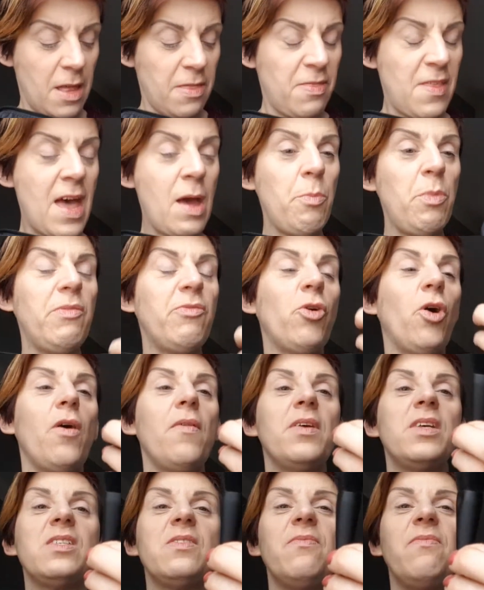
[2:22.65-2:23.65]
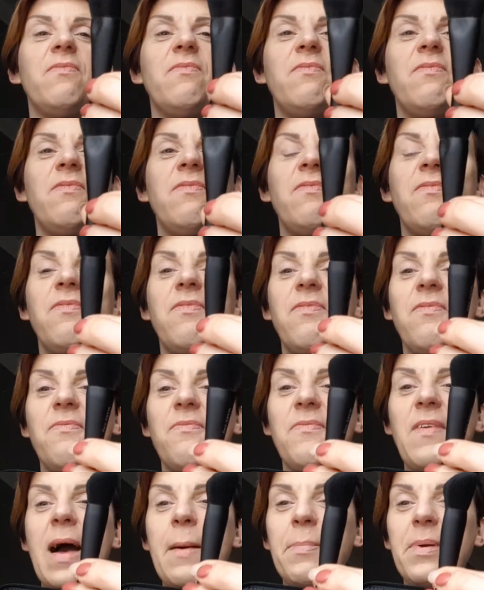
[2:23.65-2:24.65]
Then we've got this
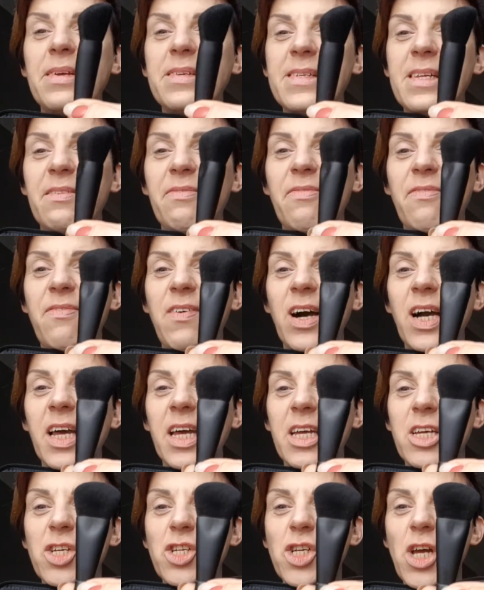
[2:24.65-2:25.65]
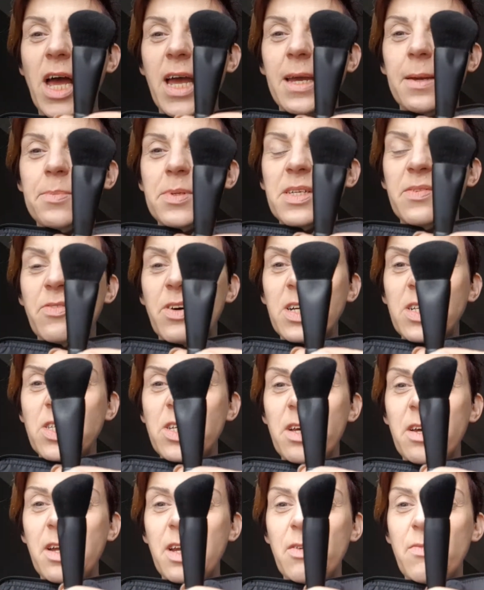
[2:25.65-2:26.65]
fabulously funky shaped, if I
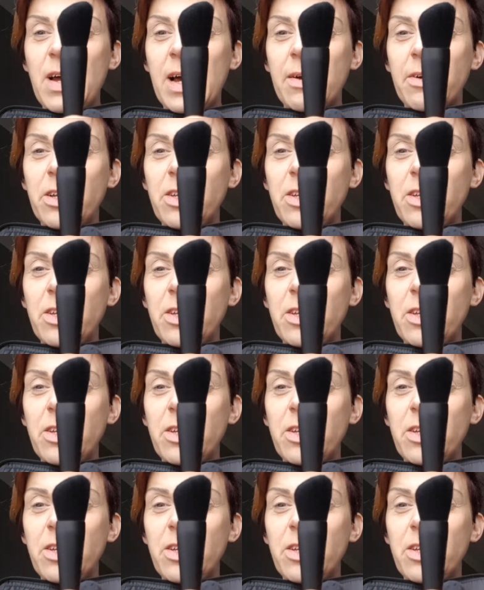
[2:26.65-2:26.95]
turn it around,